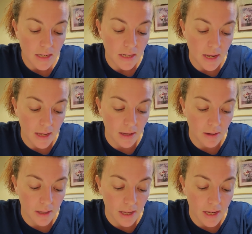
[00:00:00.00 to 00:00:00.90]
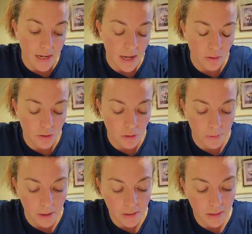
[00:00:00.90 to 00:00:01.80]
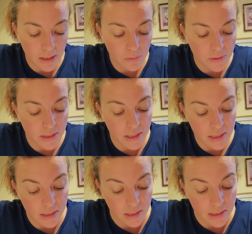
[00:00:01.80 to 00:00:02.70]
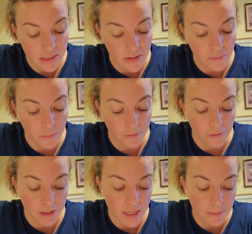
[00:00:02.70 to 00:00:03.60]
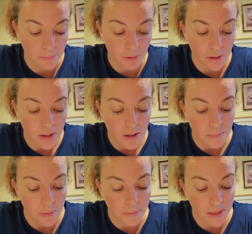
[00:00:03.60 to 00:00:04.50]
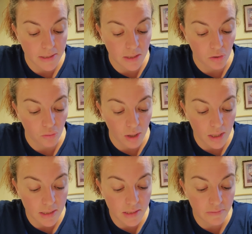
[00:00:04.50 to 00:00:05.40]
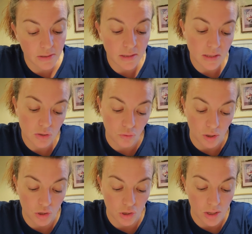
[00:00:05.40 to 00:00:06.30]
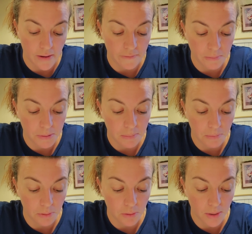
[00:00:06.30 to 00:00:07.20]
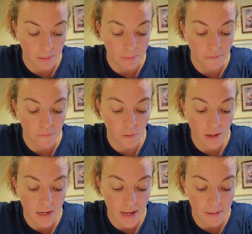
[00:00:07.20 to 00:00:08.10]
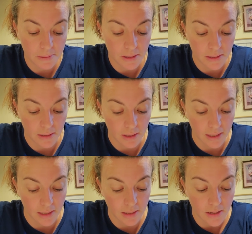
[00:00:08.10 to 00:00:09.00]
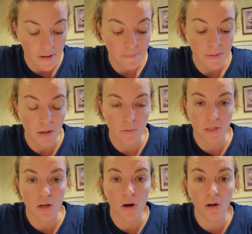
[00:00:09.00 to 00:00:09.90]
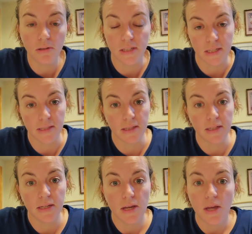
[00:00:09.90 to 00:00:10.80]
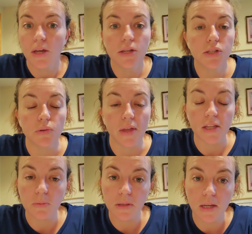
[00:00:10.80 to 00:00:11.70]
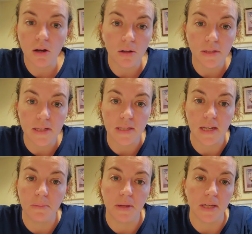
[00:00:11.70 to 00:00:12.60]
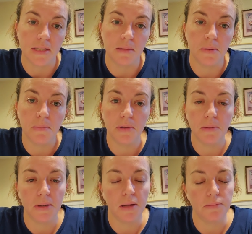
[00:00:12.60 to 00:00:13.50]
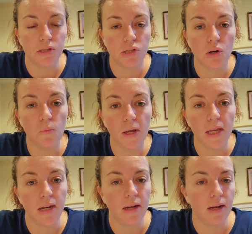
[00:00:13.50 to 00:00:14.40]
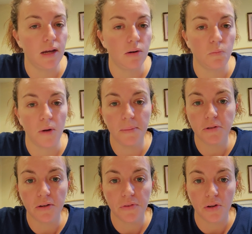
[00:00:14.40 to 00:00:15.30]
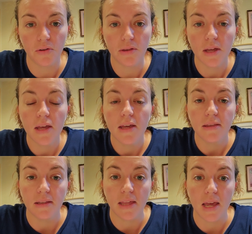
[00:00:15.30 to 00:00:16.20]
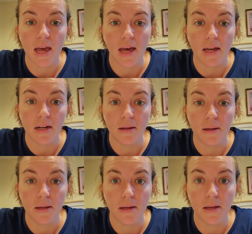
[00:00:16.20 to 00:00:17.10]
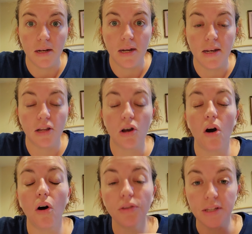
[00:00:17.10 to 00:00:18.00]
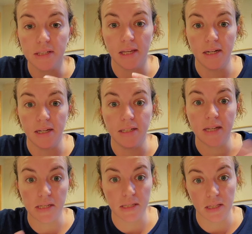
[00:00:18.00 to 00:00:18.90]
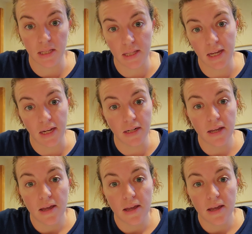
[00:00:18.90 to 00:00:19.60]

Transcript: Now no part of the land was desolate save it were for timber, but because of the greatness of the destruction of the people who had before inhabited the land, it was called desolate. So that's what they called this land, because the people had become so wicked and had gotten wiped off the earth that they had called this land a desolate land.